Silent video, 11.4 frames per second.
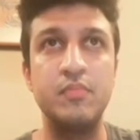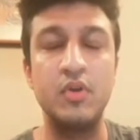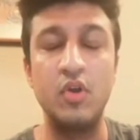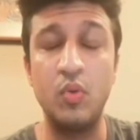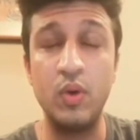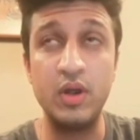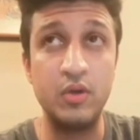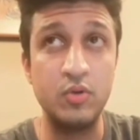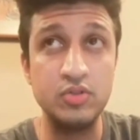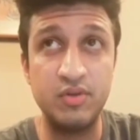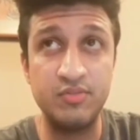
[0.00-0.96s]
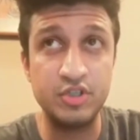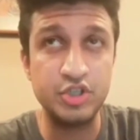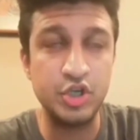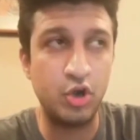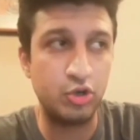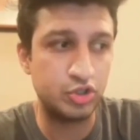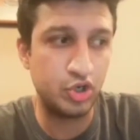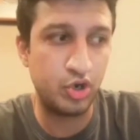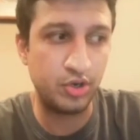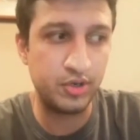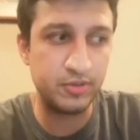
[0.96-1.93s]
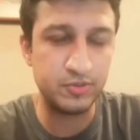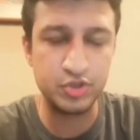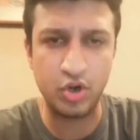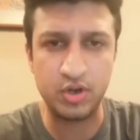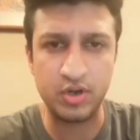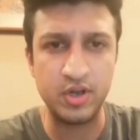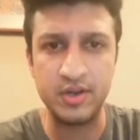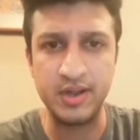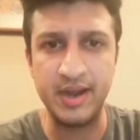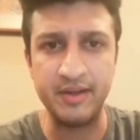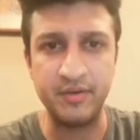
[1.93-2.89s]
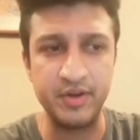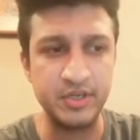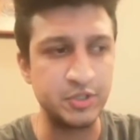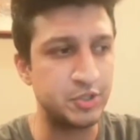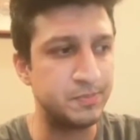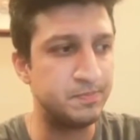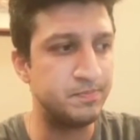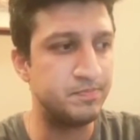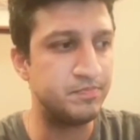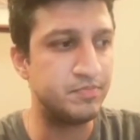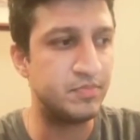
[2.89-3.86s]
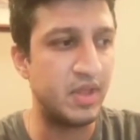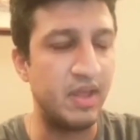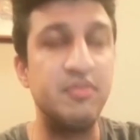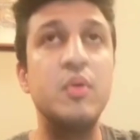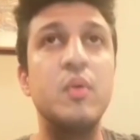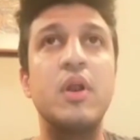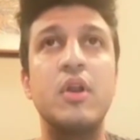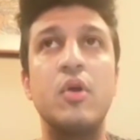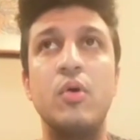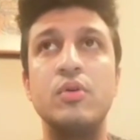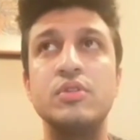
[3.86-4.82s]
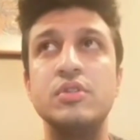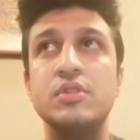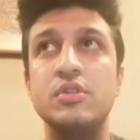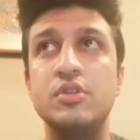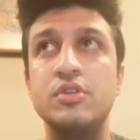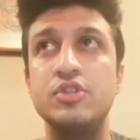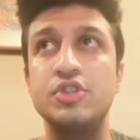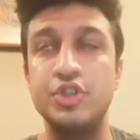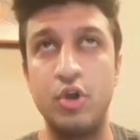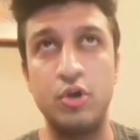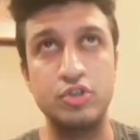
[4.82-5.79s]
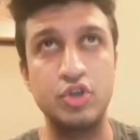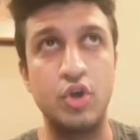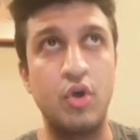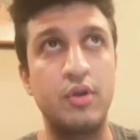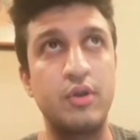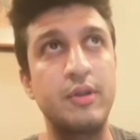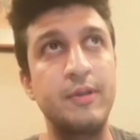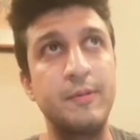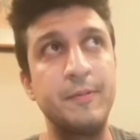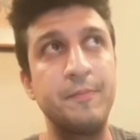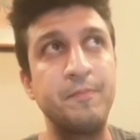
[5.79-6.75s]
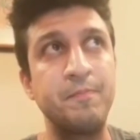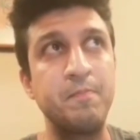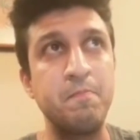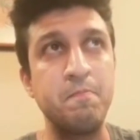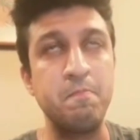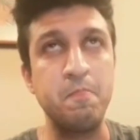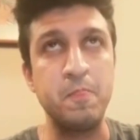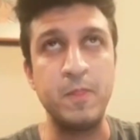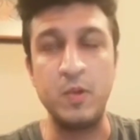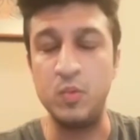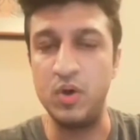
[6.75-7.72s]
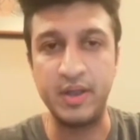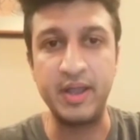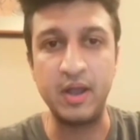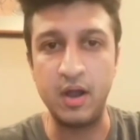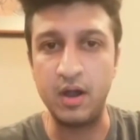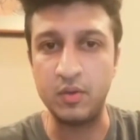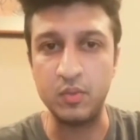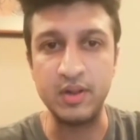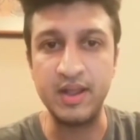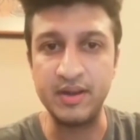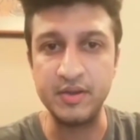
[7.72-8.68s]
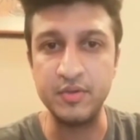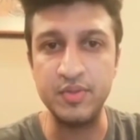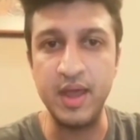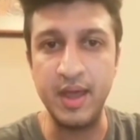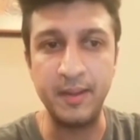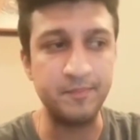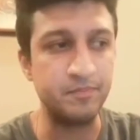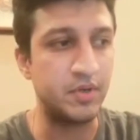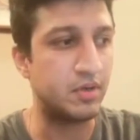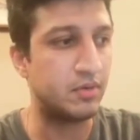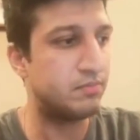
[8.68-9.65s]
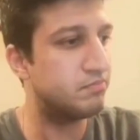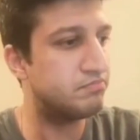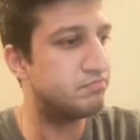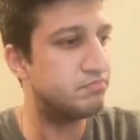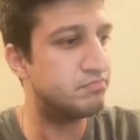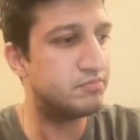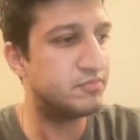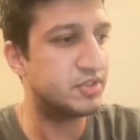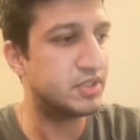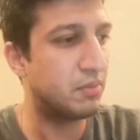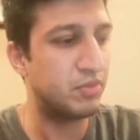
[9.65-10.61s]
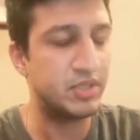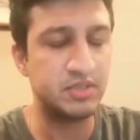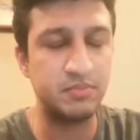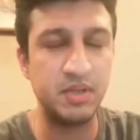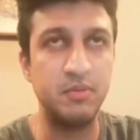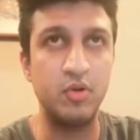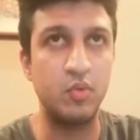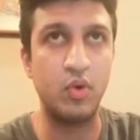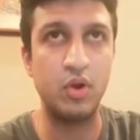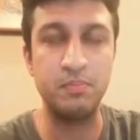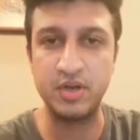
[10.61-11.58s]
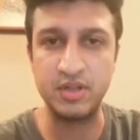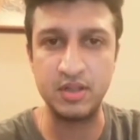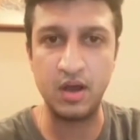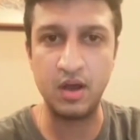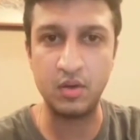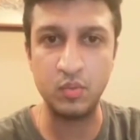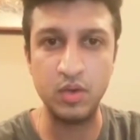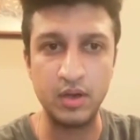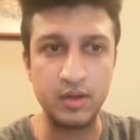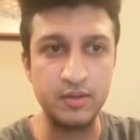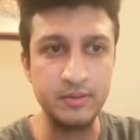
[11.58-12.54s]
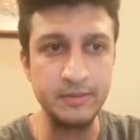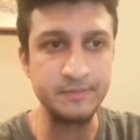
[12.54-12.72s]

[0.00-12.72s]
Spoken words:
No one knows of a sure shortcut to getting rich. Everyone knows sure shot. Working hard will get you there, but for some reason people don't want to put in the hard work.